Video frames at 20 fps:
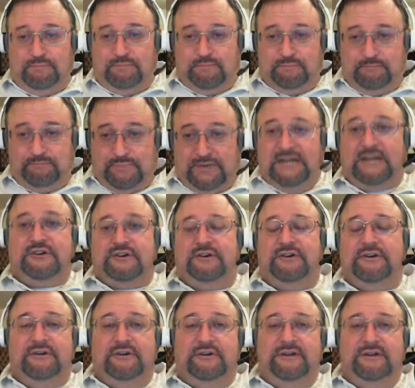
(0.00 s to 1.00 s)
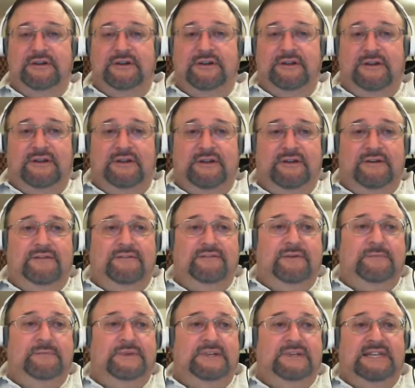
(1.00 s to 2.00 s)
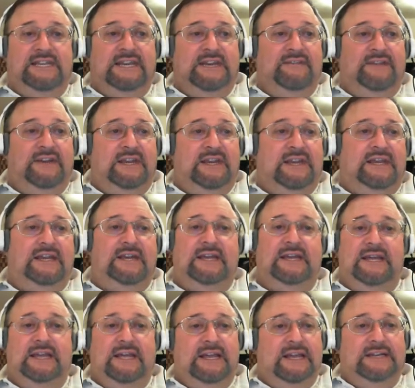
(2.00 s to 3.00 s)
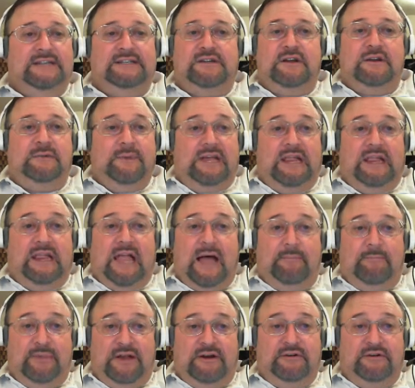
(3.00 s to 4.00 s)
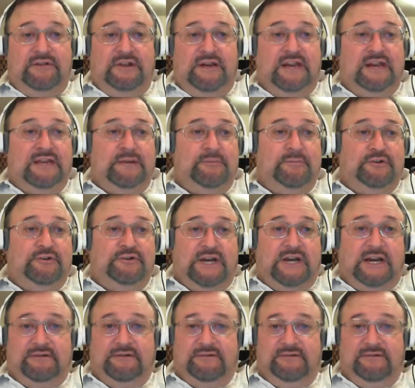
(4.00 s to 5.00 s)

picture from the TV is going to be a lot better than any projector,